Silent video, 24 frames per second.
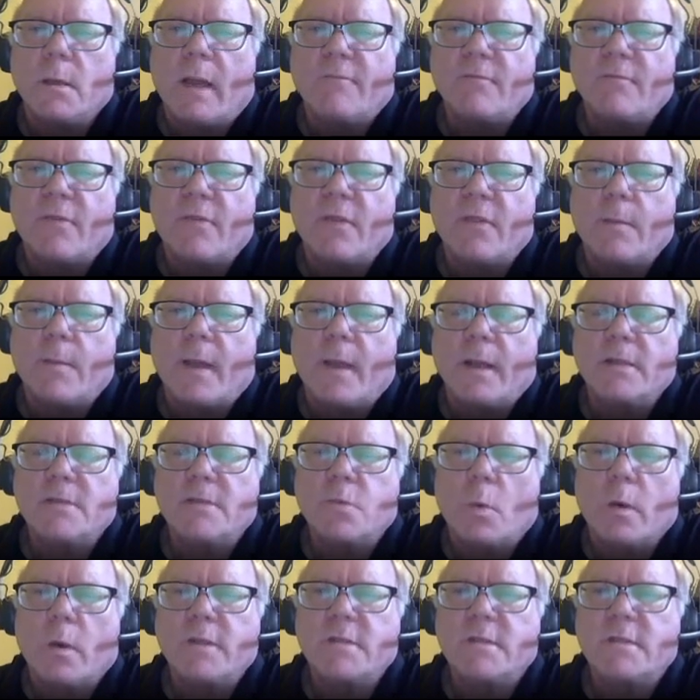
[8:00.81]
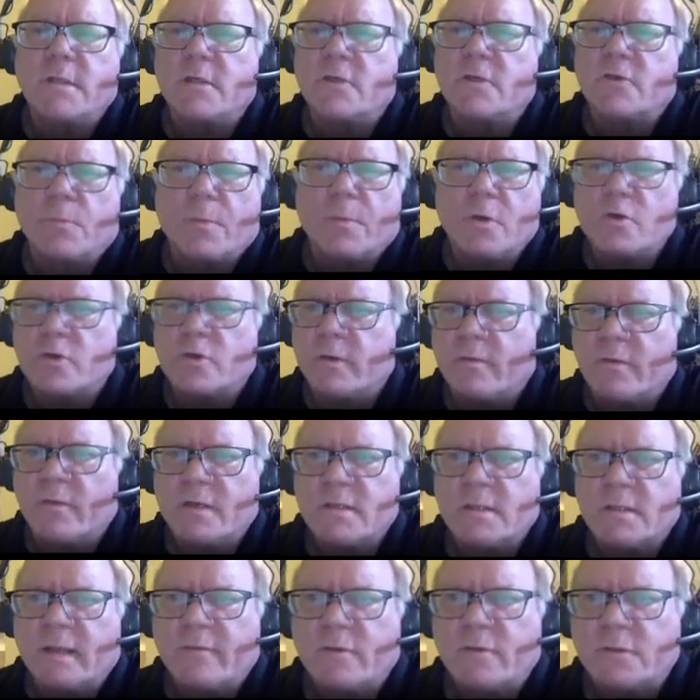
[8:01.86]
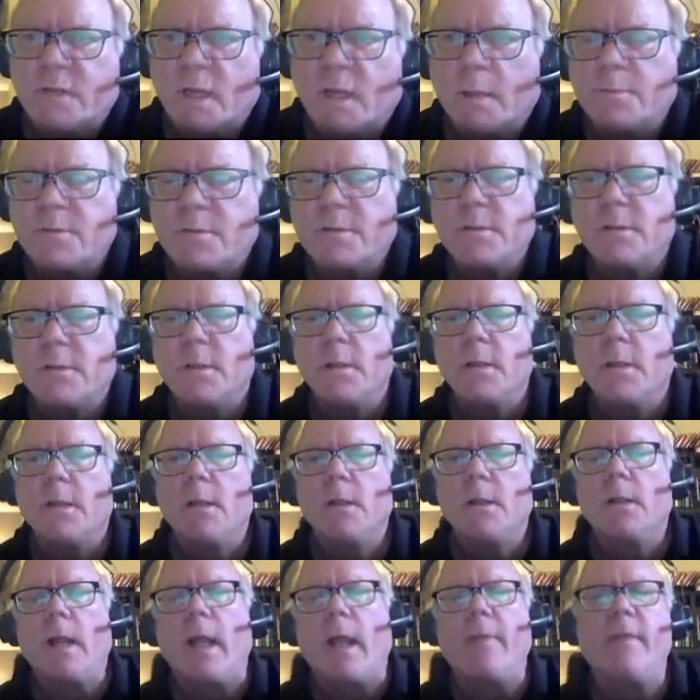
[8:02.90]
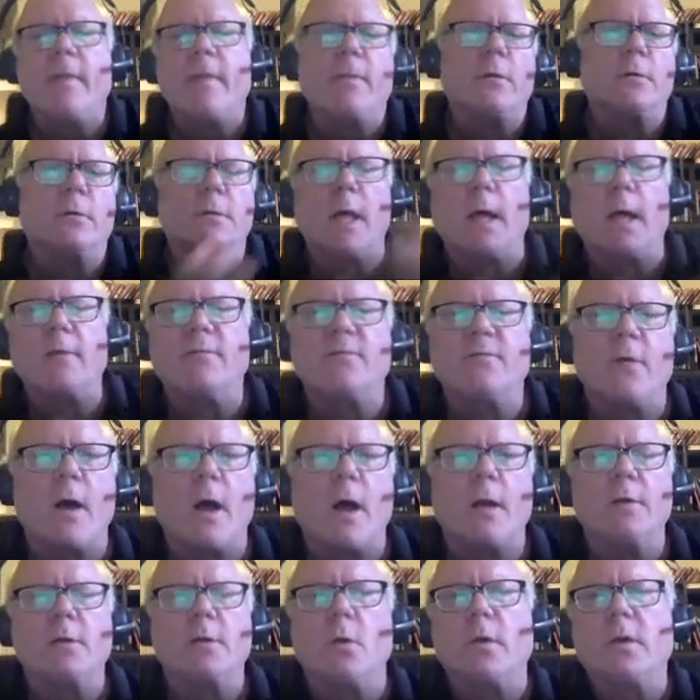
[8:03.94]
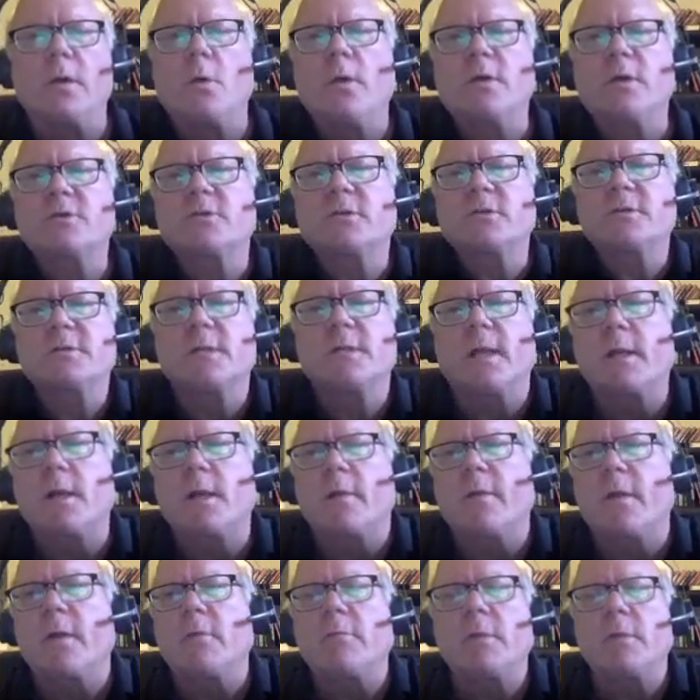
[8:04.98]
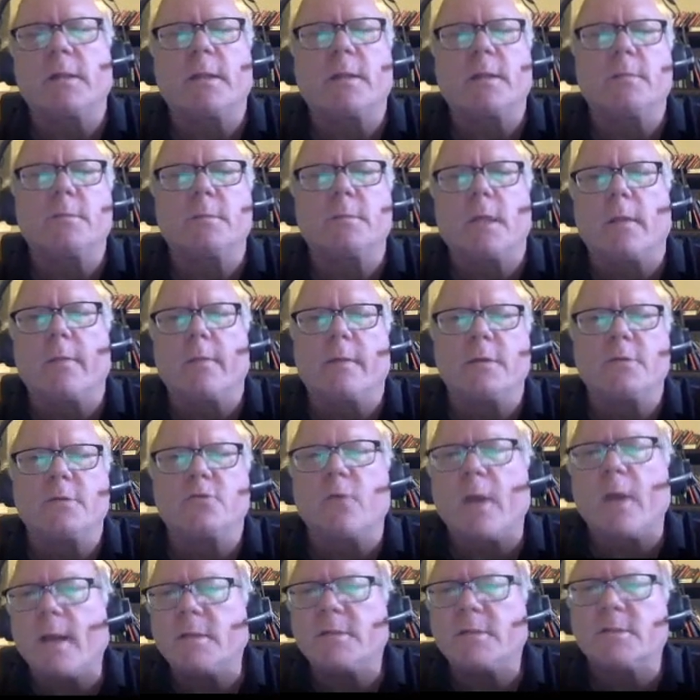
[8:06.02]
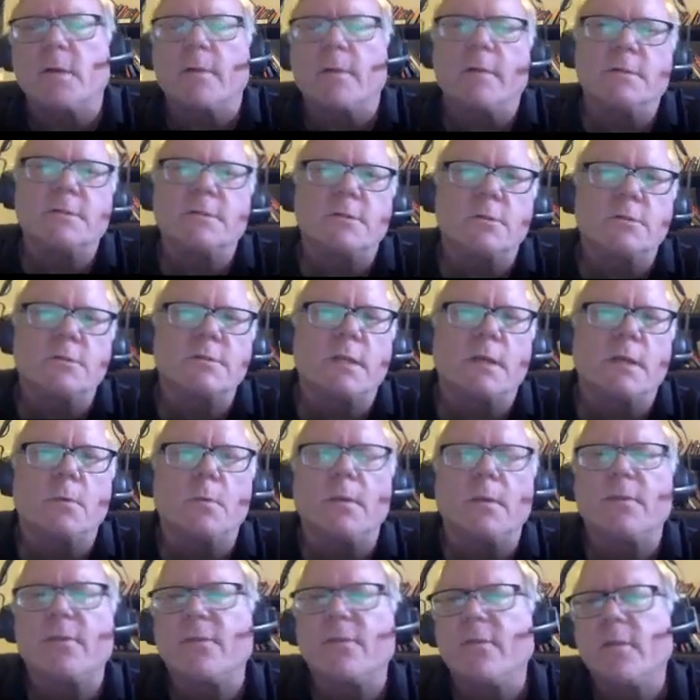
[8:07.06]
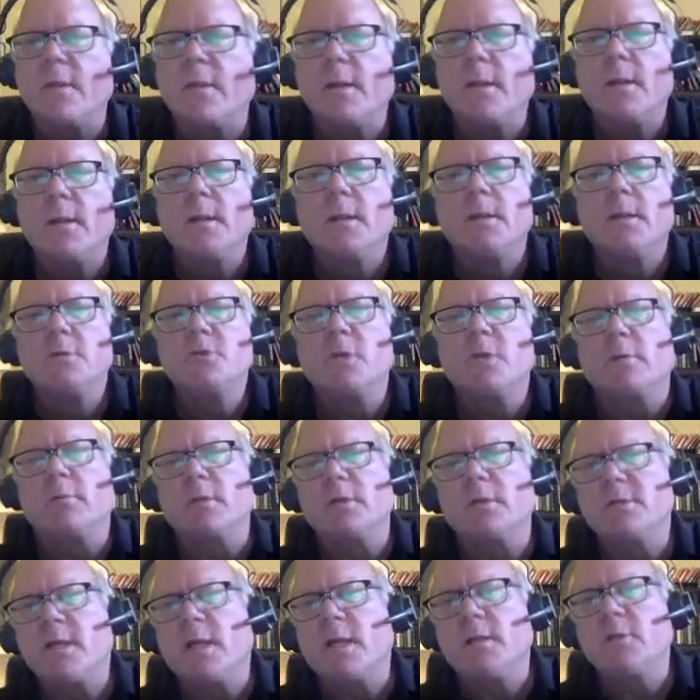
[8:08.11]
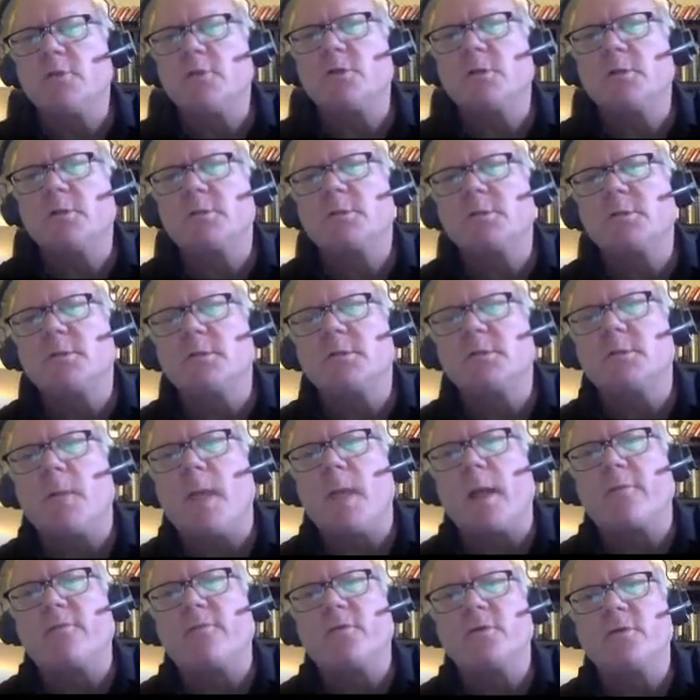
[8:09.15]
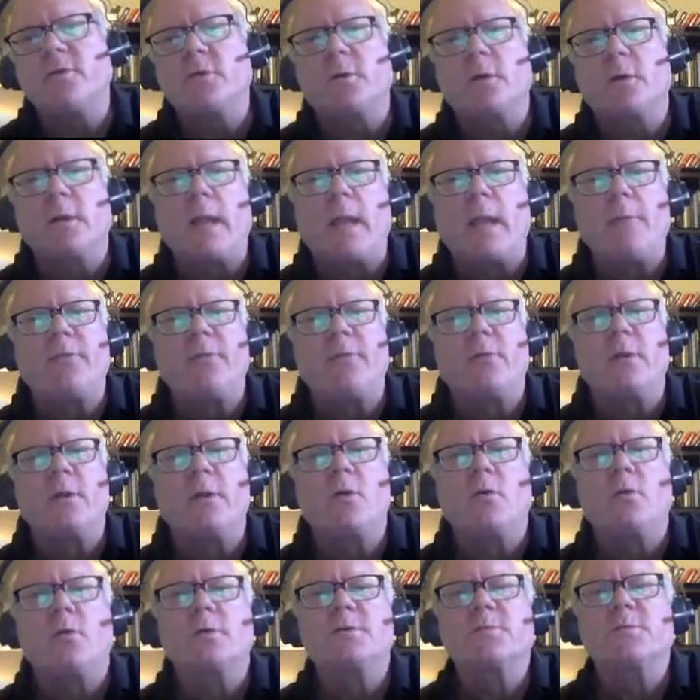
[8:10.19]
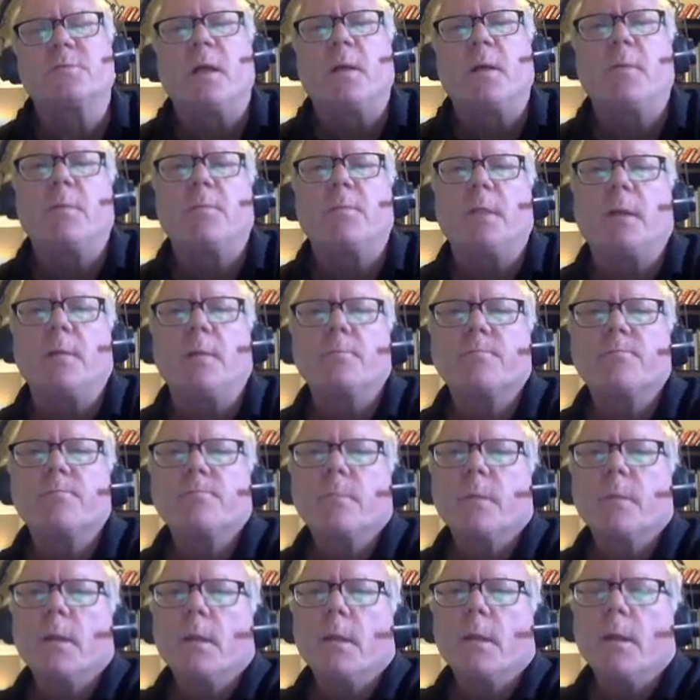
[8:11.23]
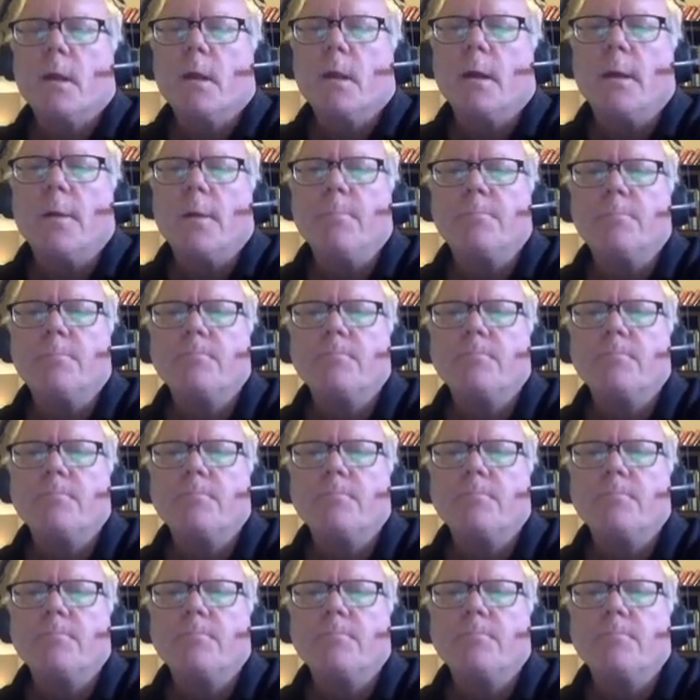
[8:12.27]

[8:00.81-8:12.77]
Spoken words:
have to think about is what is the distribution of these level types? And then there are a lot of ongoing questions like, are they traits? Are they associated with general intelligence? Does it matter if you took a game theory course? Blah, blah, blah.